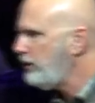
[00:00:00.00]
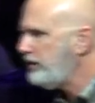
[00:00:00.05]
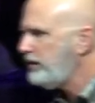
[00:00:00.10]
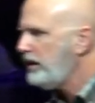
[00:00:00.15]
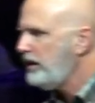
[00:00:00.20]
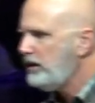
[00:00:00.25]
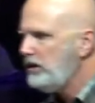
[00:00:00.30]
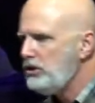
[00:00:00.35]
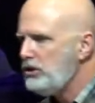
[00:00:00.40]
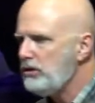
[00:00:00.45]
with,
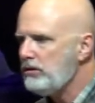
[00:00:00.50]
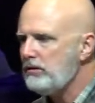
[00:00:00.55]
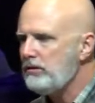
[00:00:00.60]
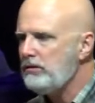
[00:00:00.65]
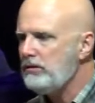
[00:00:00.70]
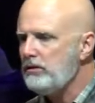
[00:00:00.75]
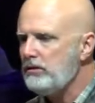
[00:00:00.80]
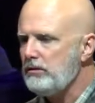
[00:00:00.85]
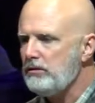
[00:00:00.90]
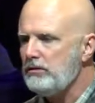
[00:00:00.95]
you're,
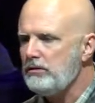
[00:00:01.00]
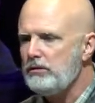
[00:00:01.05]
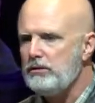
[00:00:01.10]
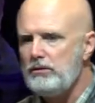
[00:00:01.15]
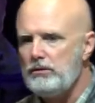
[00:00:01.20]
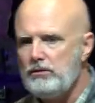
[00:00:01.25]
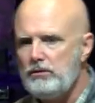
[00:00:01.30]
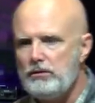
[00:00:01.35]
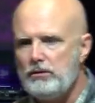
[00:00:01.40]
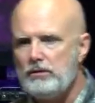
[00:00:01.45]
you're,
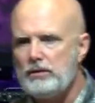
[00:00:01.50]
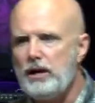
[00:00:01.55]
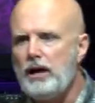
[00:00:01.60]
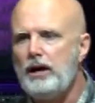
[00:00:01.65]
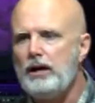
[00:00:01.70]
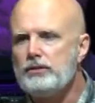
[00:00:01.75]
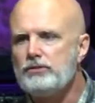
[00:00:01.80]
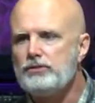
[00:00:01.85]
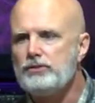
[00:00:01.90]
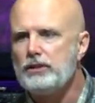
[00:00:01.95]
you're
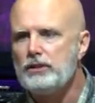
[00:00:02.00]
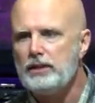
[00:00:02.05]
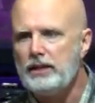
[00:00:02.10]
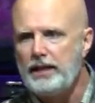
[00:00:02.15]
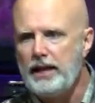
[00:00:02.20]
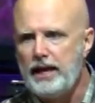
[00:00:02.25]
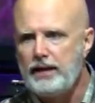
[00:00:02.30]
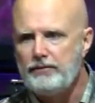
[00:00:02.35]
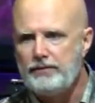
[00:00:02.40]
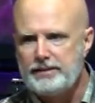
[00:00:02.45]

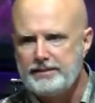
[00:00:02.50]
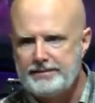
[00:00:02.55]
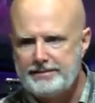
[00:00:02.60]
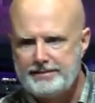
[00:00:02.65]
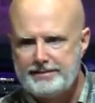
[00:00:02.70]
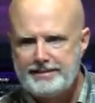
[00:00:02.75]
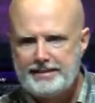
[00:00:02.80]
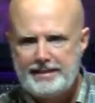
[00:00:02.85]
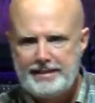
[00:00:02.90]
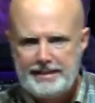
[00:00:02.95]
constantly having
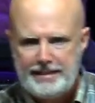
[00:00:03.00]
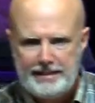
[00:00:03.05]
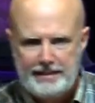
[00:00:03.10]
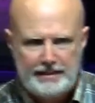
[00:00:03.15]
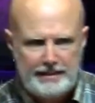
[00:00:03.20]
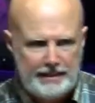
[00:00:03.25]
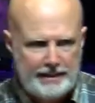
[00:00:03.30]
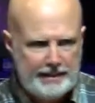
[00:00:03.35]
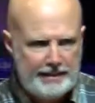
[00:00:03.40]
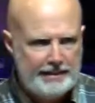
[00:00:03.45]

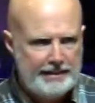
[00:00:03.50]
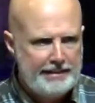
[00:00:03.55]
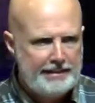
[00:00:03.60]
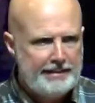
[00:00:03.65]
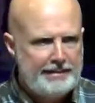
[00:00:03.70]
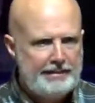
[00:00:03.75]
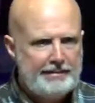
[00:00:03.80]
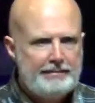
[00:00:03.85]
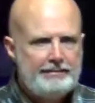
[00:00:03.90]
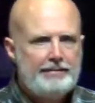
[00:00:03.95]
seed
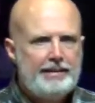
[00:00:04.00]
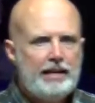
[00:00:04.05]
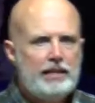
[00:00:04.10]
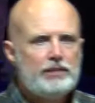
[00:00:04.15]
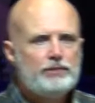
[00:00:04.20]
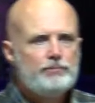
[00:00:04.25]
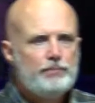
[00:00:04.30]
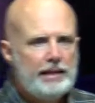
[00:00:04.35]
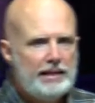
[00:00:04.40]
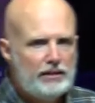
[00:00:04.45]
that
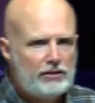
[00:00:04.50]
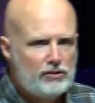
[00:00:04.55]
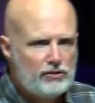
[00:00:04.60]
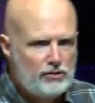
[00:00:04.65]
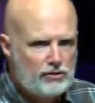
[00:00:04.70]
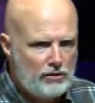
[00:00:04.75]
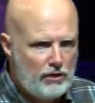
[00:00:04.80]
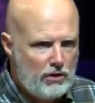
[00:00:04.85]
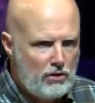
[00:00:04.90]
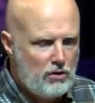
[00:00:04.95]
is being
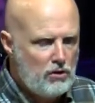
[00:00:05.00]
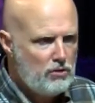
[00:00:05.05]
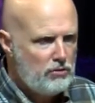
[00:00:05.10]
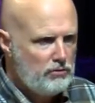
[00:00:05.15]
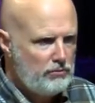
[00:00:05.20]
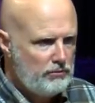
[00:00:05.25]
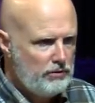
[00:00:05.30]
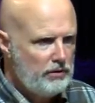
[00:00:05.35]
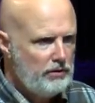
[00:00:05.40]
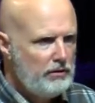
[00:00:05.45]

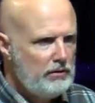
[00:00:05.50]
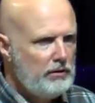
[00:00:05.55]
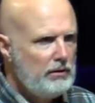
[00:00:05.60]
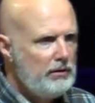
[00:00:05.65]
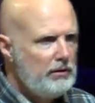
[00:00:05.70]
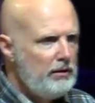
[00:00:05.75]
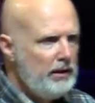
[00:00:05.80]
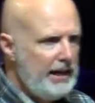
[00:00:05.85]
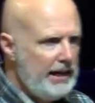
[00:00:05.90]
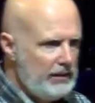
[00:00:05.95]
sown
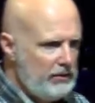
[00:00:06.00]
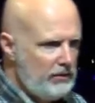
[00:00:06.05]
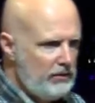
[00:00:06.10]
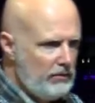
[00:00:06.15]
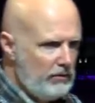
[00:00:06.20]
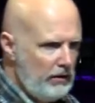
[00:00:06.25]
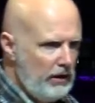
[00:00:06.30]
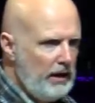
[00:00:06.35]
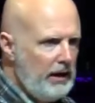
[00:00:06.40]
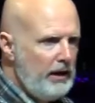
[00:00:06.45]
into
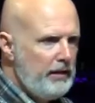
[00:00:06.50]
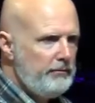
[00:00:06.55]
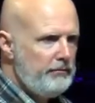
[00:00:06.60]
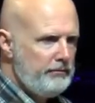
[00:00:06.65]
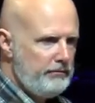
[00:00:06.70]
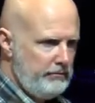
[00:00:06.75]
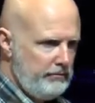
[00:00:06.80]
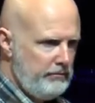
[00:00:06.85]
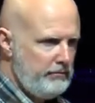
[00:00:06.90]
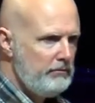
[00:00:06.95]
your
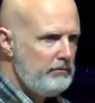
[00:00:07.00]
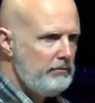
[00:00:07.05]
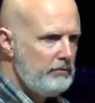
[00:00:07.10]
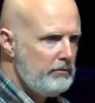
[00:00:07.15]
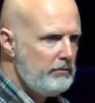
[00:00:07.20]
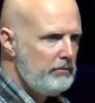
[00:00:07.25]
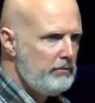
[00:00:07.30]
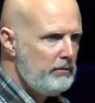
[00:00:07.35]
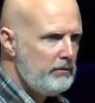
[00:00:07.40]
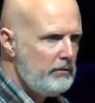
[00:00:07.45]
life.
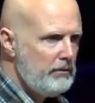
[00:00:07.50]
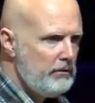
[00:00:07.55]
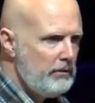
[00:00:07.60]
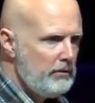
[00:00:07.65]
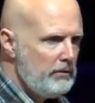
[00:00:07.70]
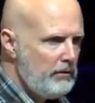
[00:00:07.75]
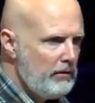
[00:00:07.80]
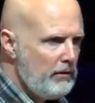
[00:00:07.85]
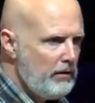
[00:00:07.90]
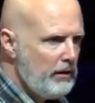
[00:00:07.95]

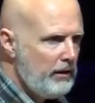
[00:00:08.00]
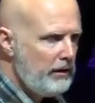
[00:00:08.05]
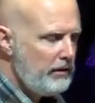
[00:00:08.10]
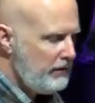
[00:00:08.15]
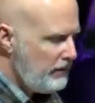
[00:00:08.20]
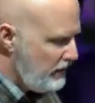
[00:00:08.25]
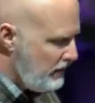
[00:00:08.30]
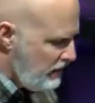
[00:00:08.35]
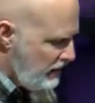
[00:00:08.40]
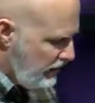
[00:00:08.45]
All
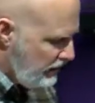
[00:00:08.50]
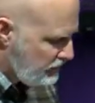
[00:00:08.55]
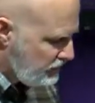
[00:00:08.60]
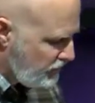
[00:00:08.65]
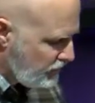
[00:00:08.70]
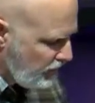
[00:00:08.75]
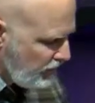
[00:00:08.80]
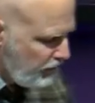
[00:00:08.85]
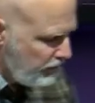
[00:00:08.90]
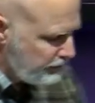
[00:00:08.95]
right? And
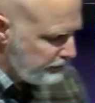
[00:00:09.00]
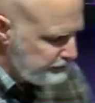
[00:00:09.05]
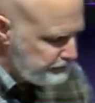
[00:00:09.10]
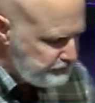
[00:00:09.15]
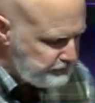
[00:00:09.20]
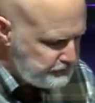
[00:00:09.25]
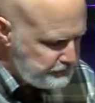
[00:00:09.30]
so